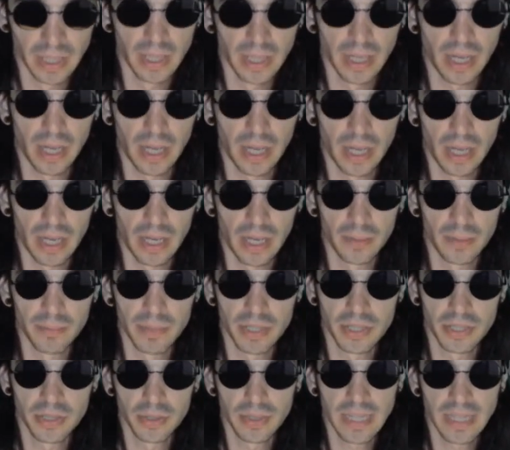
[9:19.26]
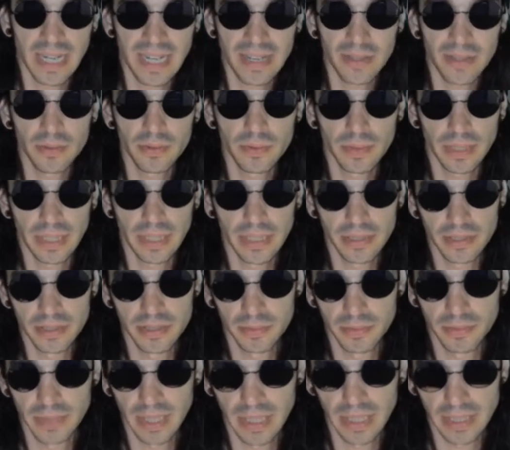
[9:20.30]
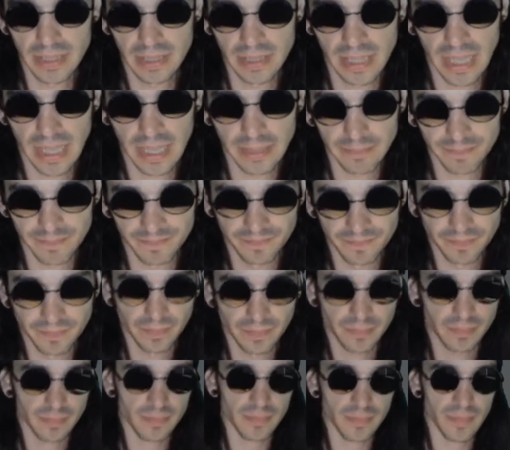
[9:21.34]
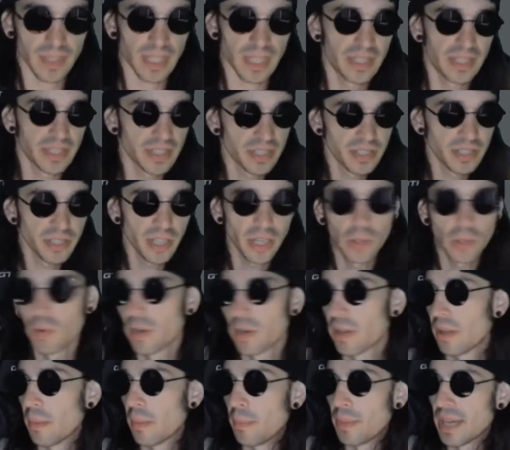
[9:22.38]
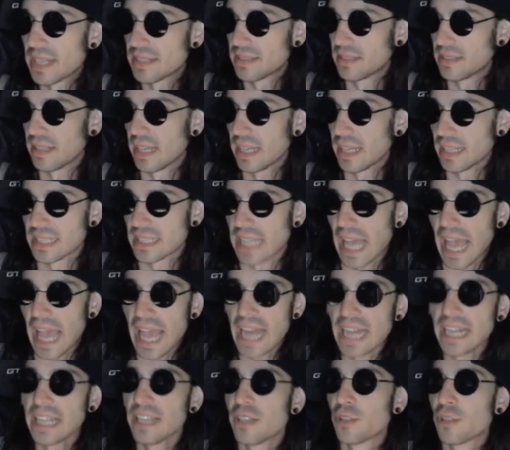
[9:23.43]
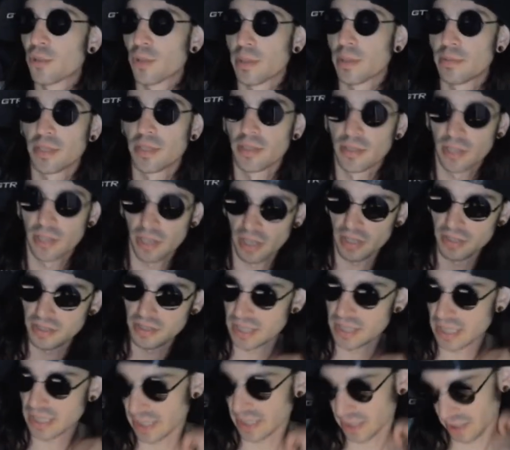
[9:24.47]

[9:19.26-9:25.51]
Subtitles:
So now here's some things that this is like one of the best things any cryptocurrency can